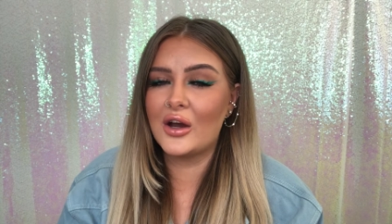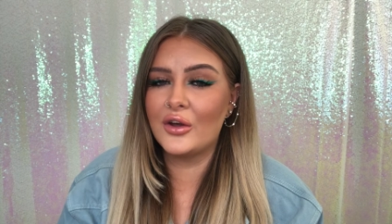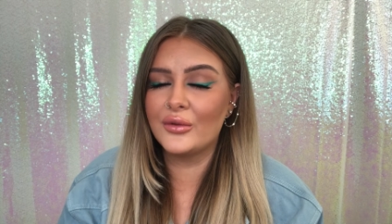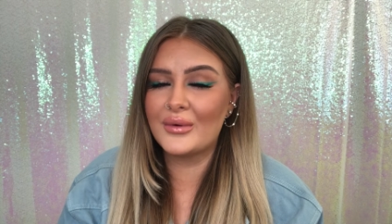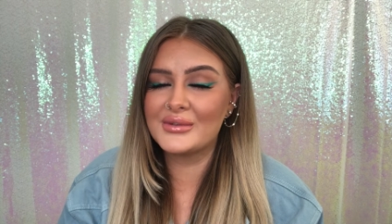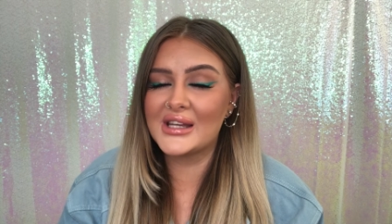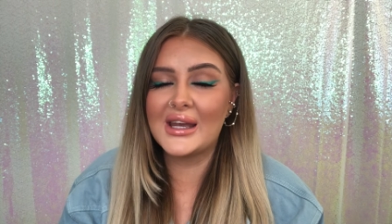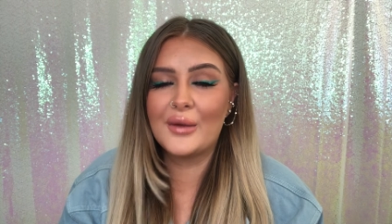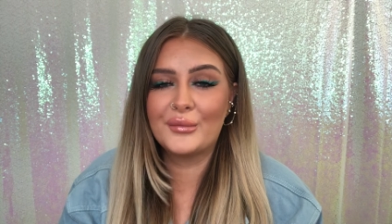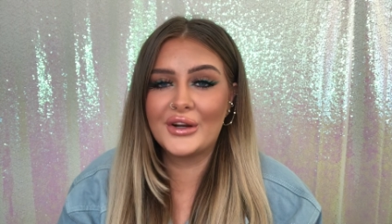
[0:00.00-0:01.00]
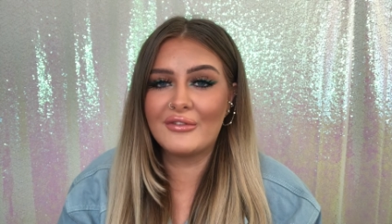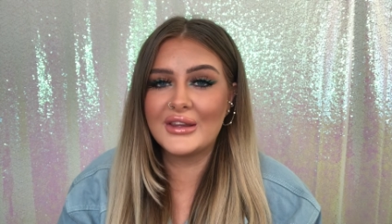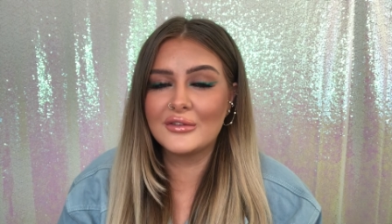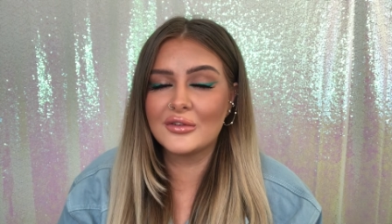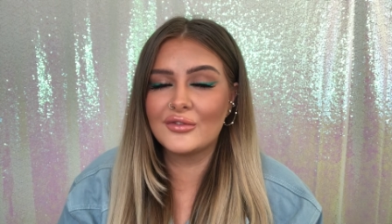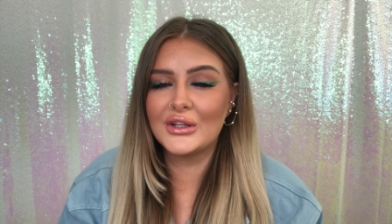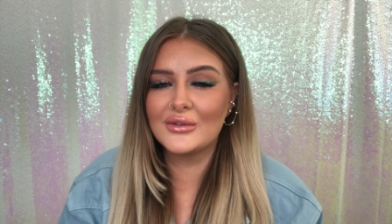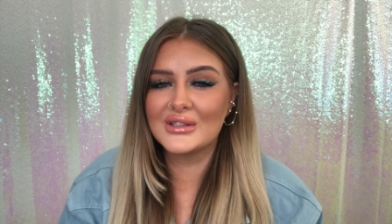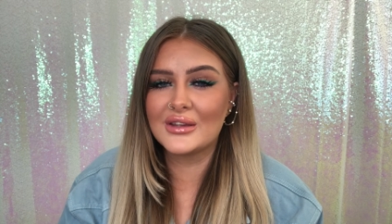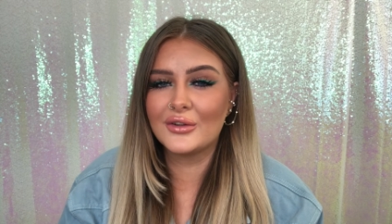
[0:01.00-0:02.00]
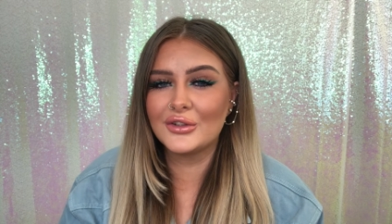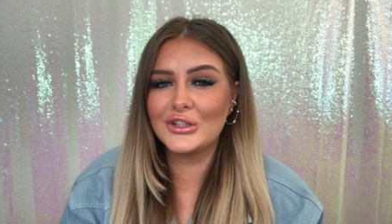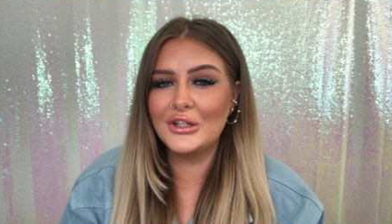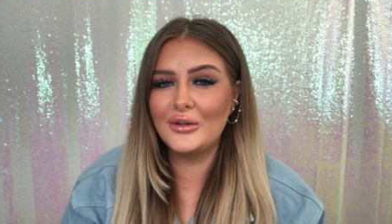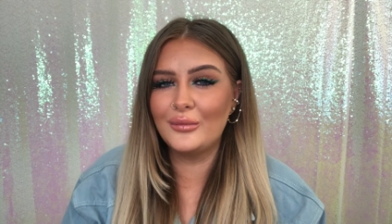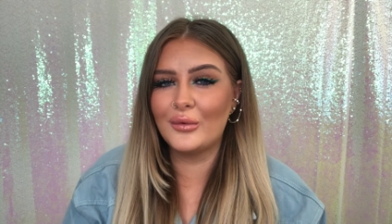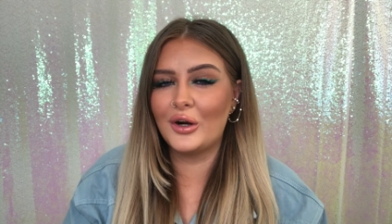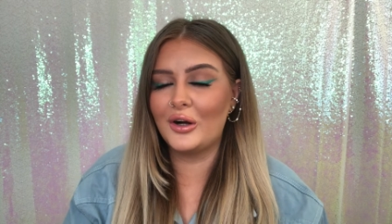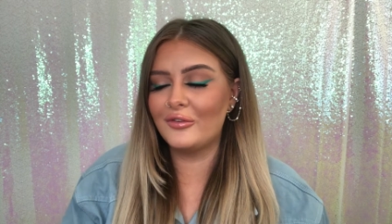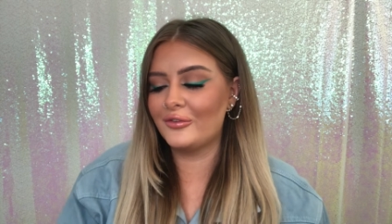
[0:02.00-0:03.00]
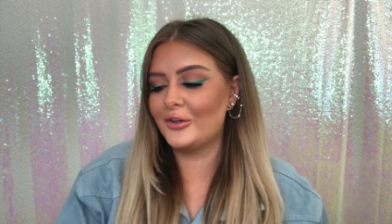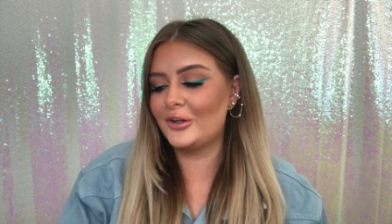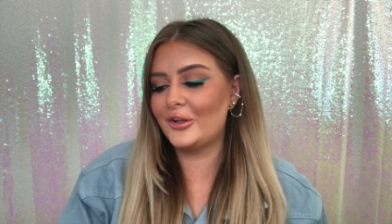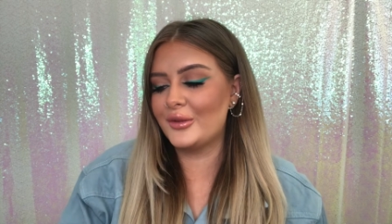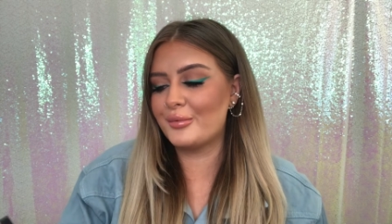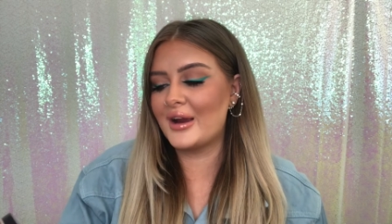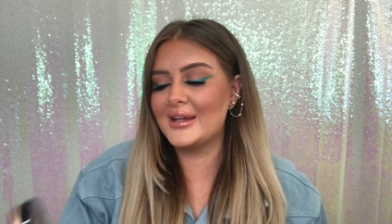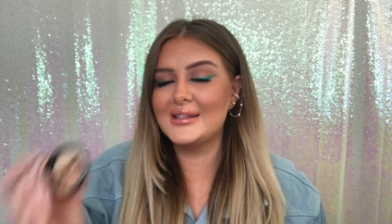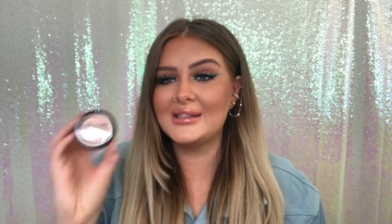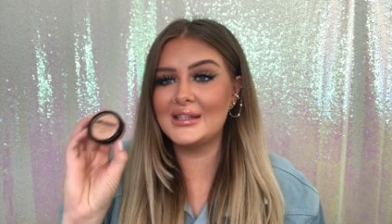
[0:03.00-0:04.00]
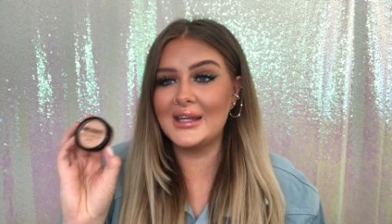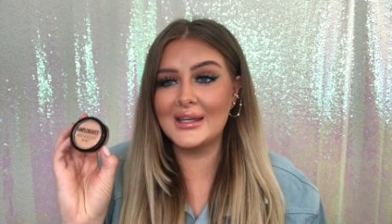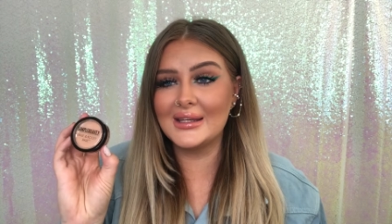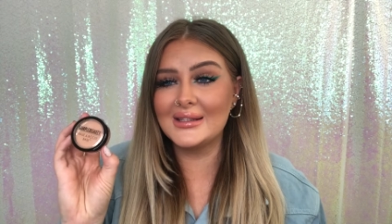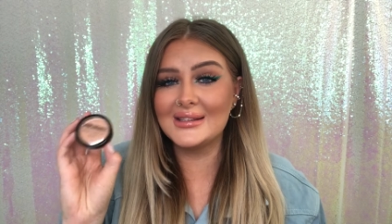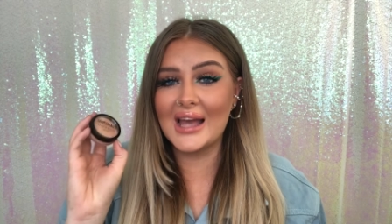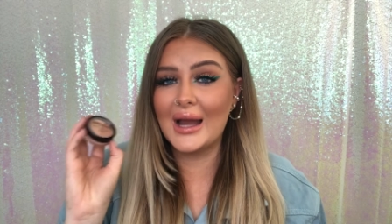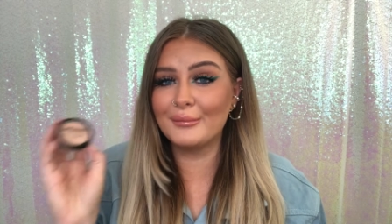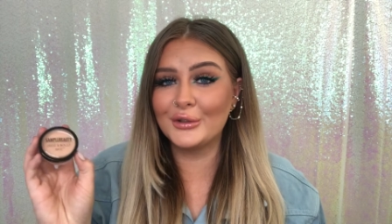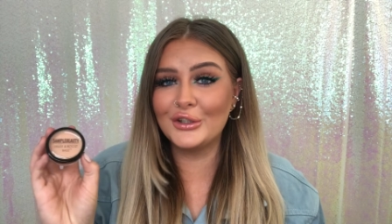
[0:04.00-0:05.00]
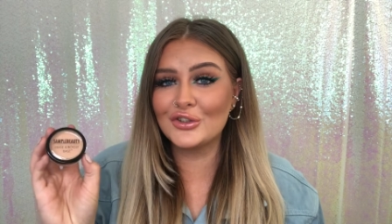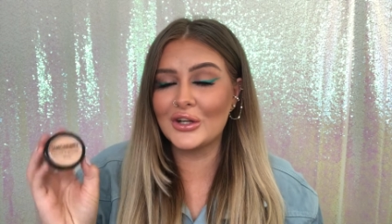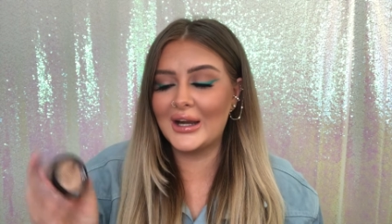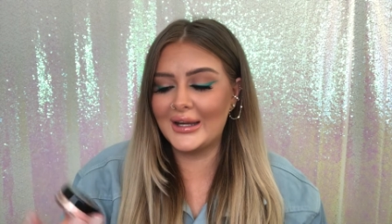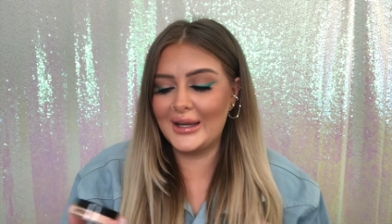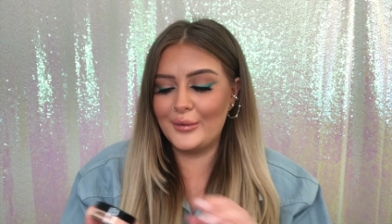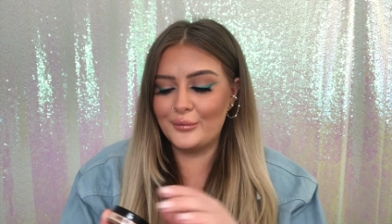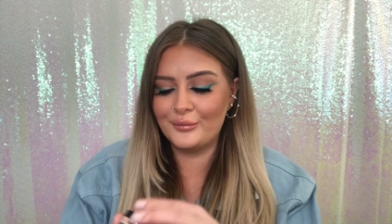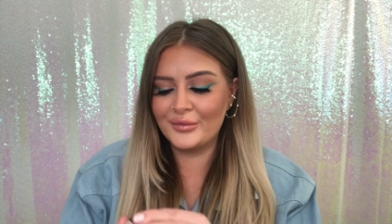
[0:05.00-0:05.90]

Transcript: on the website and when I read the reviews, I thought, you know what, for the price that it is, I'm gonna try it.